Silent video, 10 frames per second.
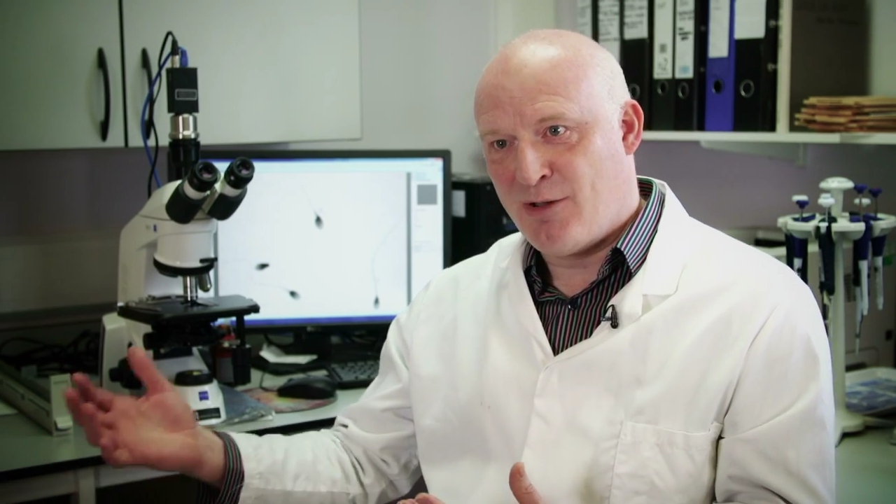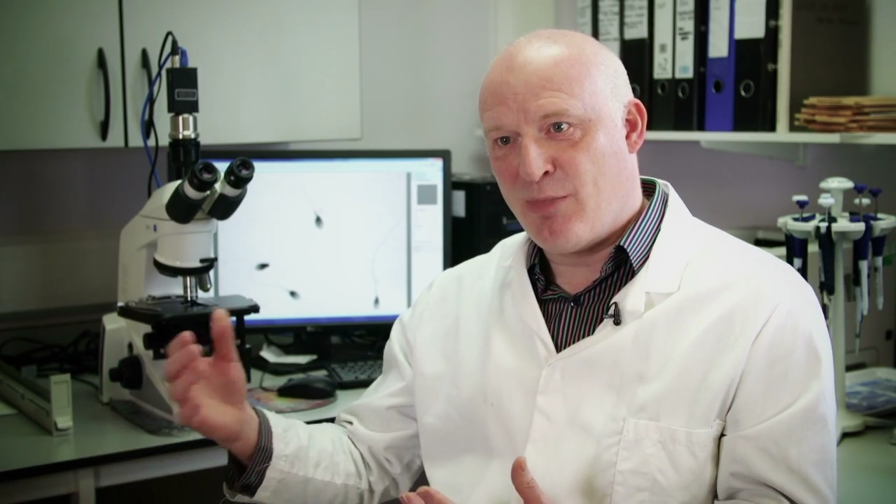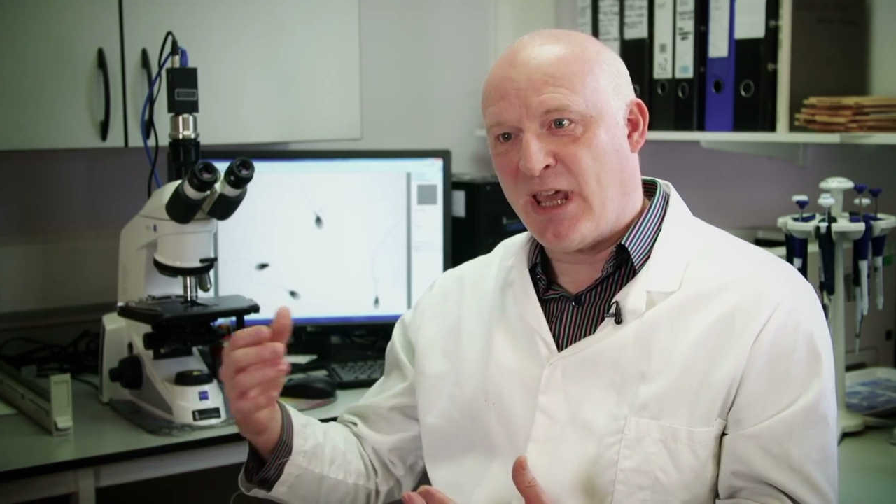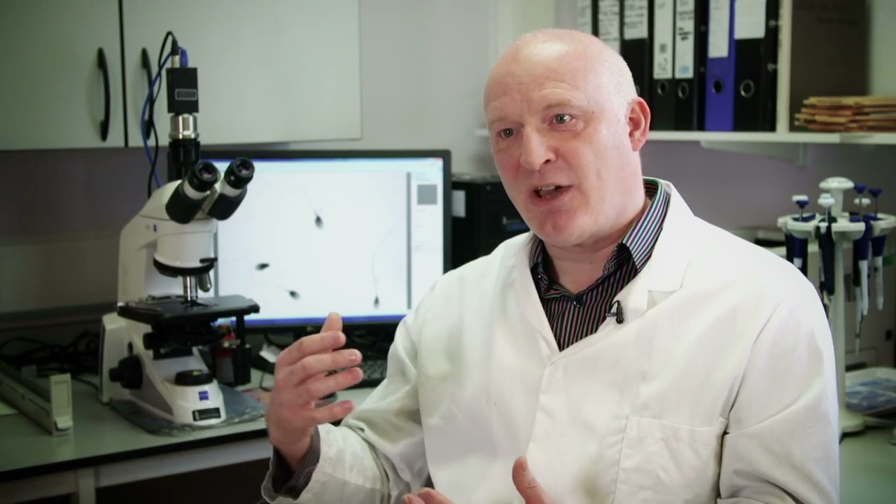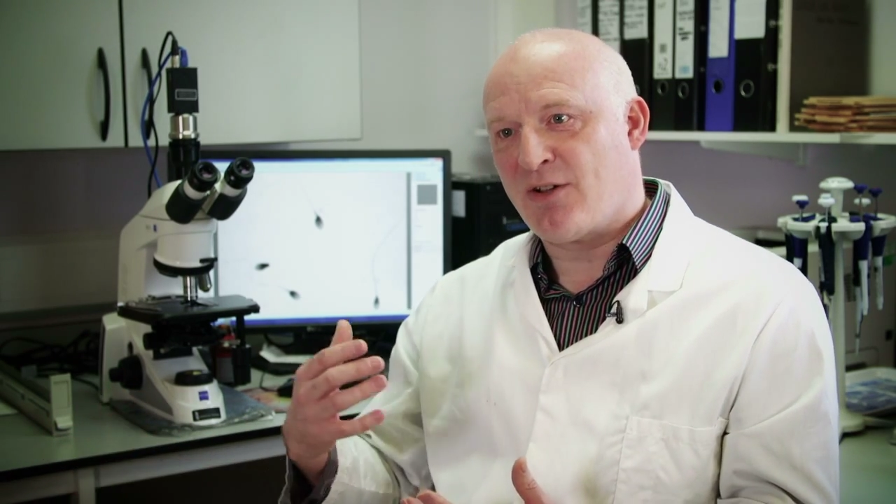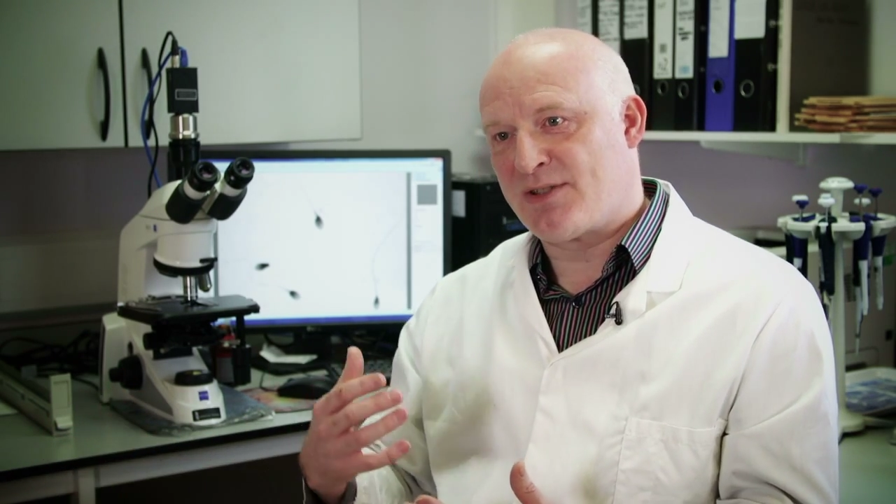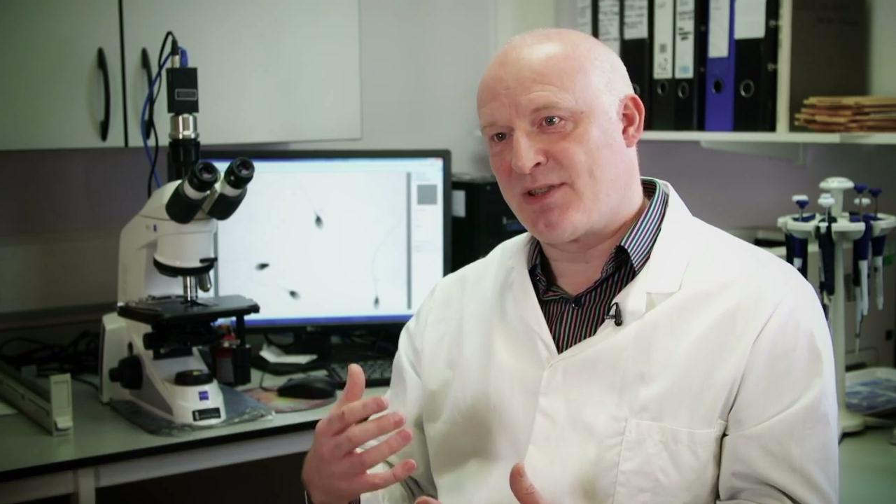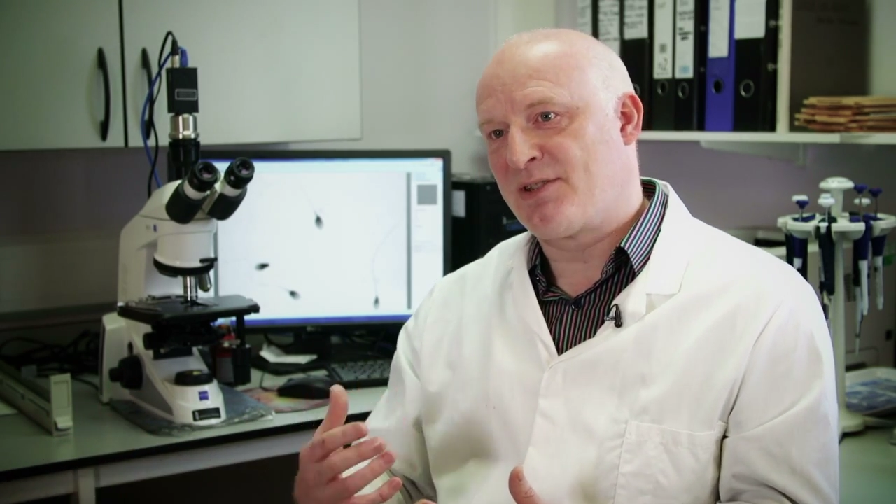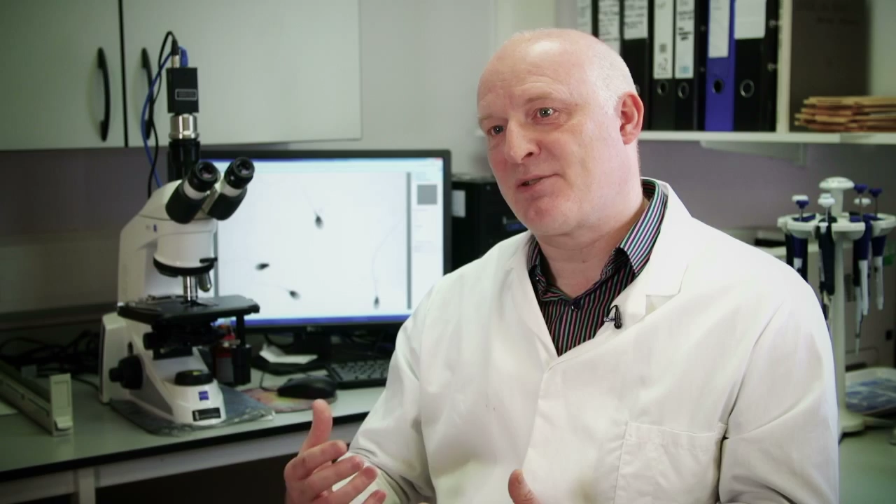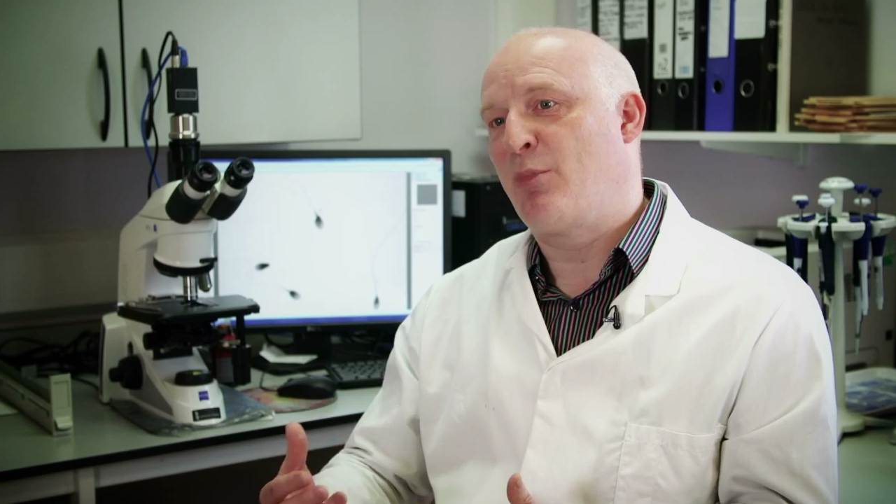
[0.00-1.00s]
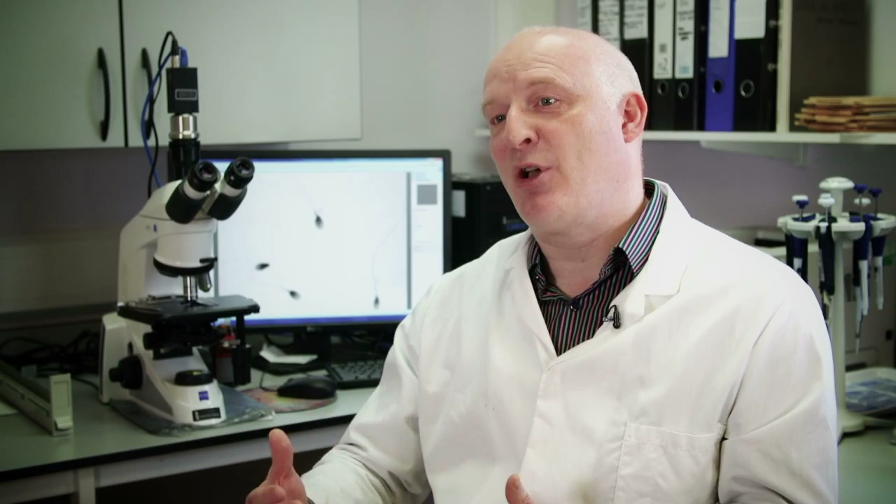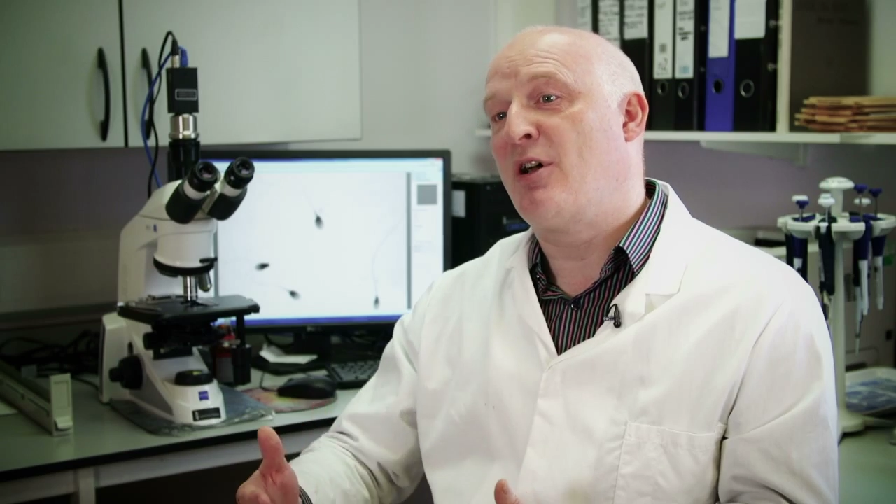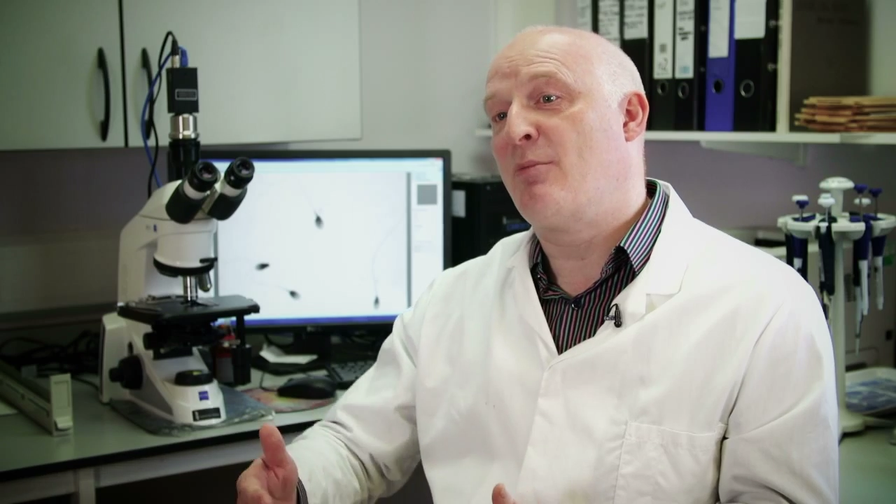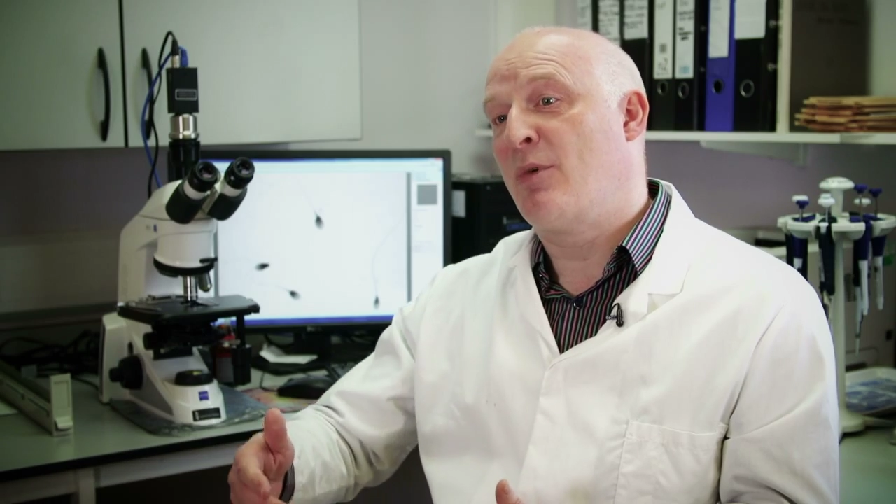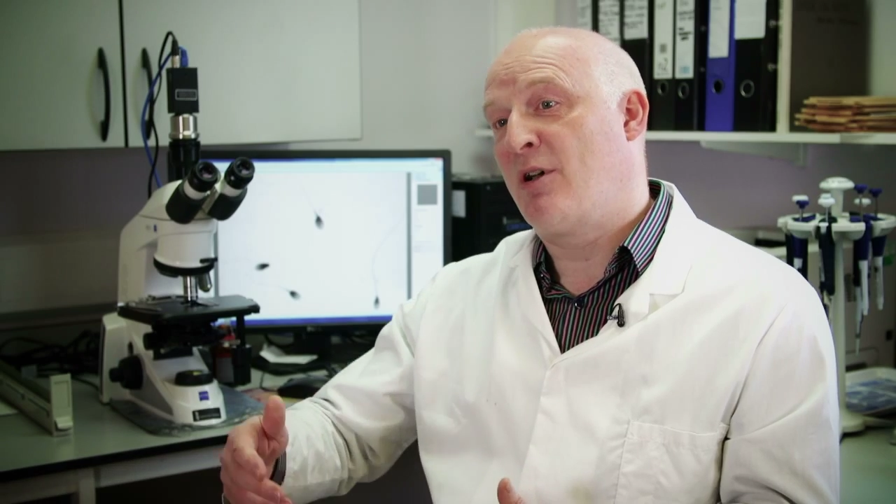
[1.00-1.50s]
because the
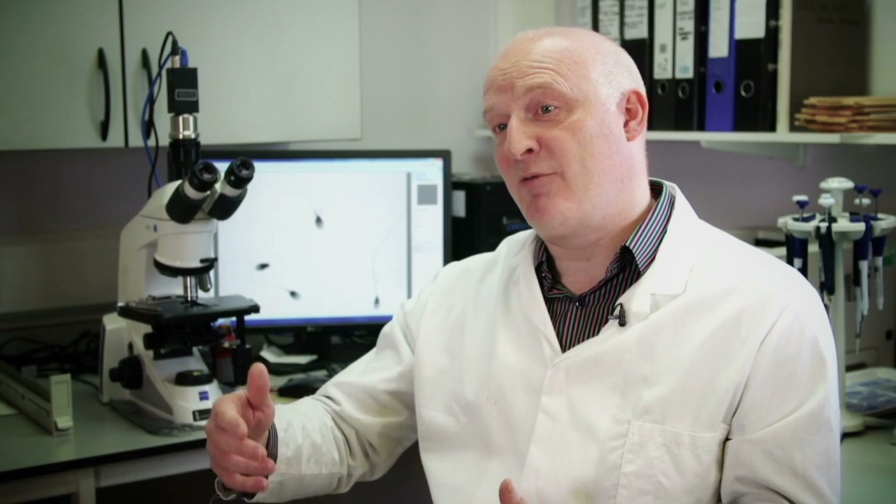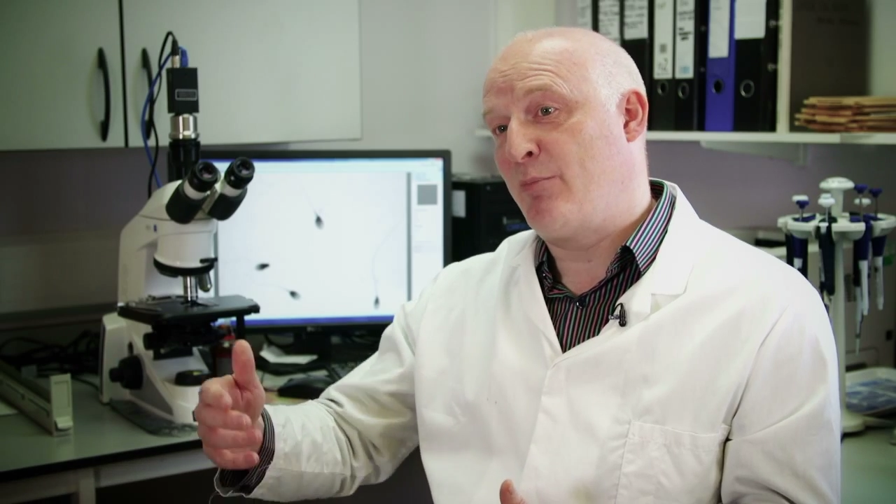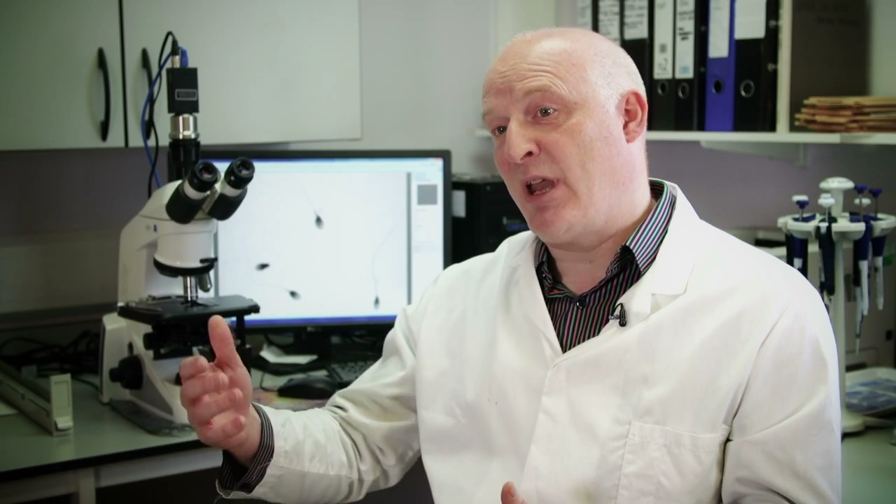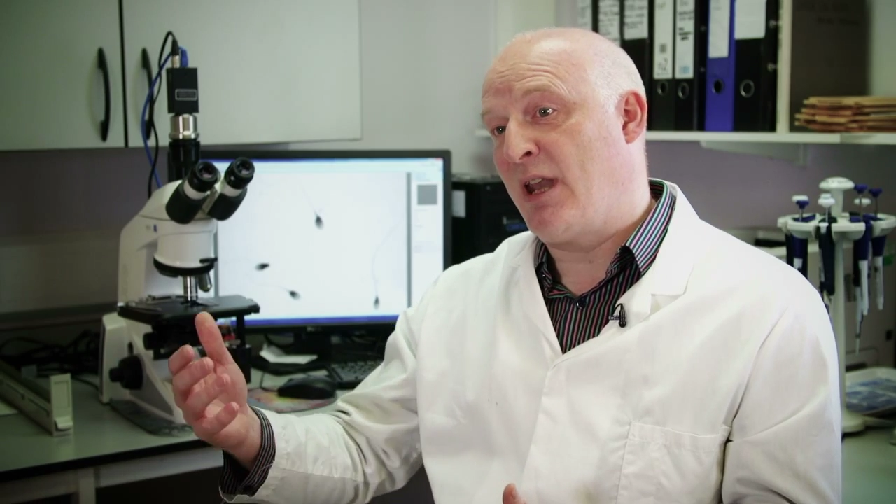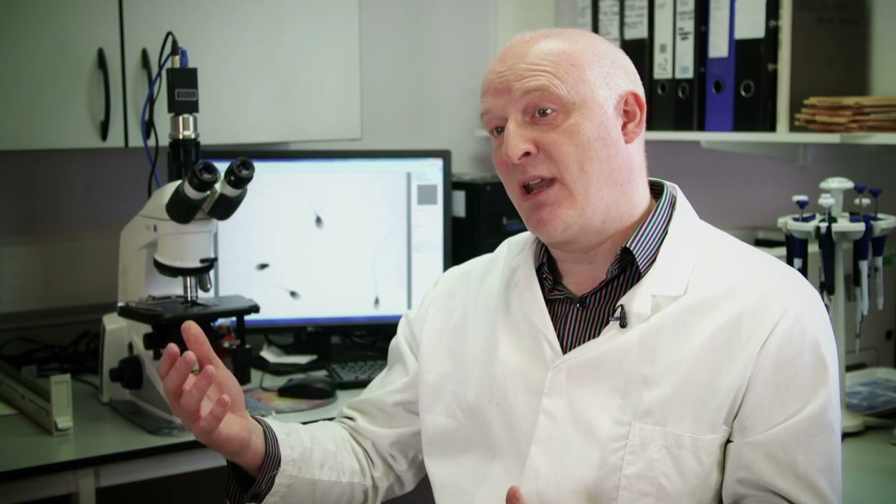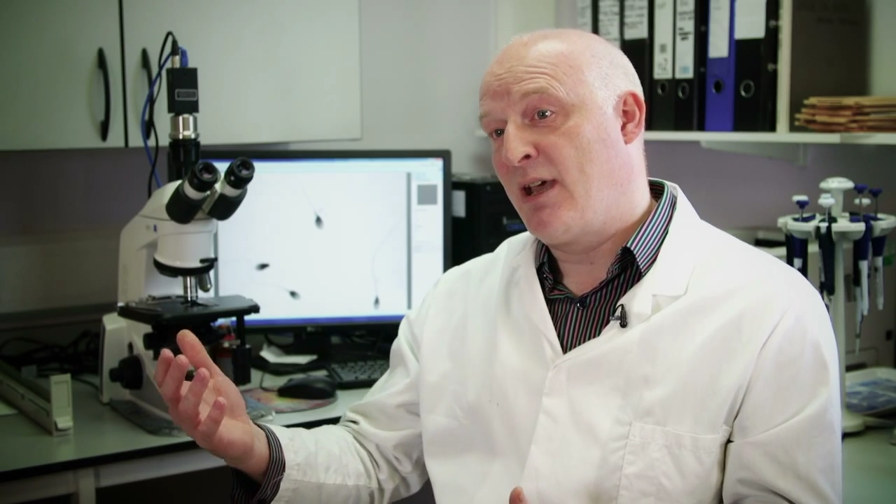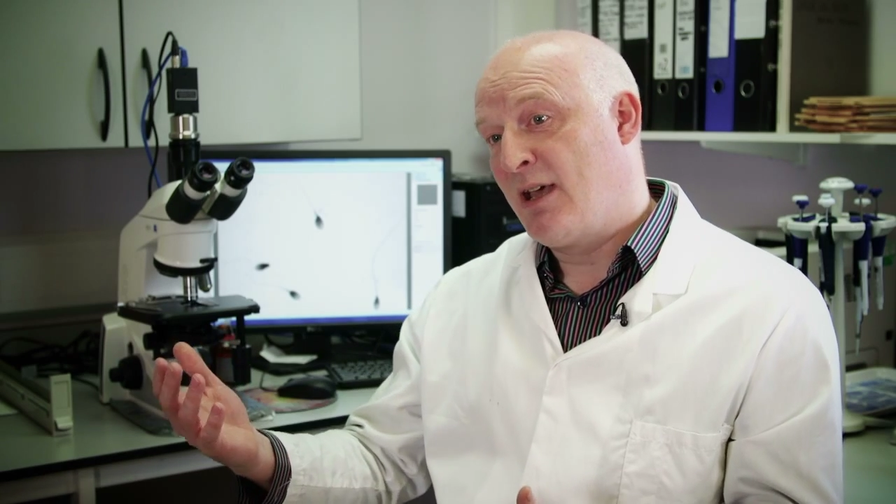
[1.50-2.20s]
sperm have been